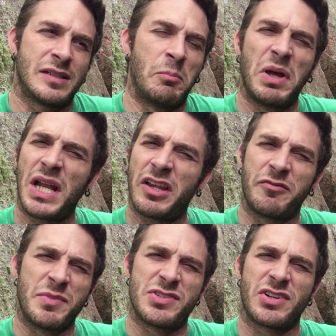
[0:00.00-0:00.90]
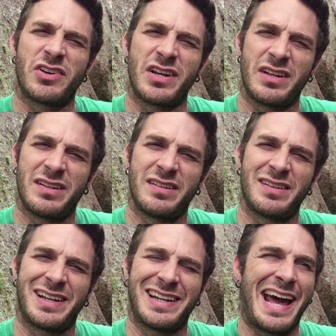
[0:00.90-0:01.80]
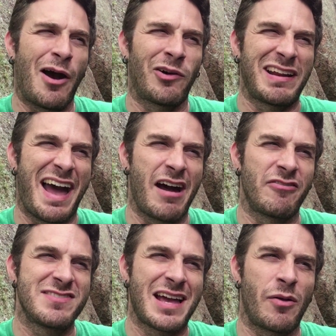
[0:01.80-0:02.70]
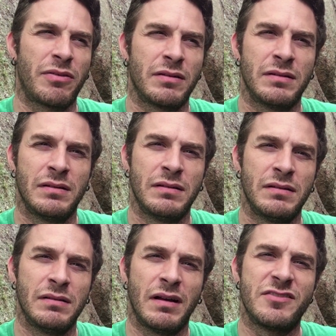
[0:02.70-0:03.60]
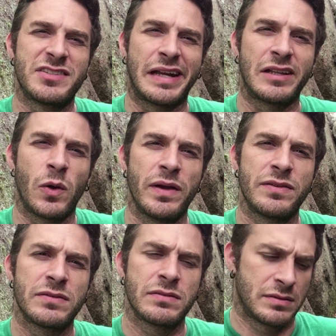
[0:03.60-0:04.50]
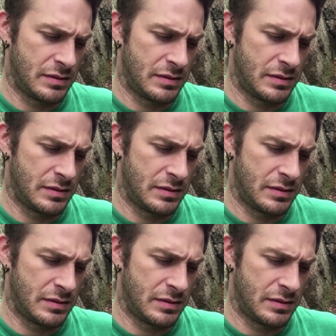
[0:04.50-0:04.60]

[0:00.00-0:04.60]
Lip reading: the middle of Missouri, like an hour and a half south of St. Louis.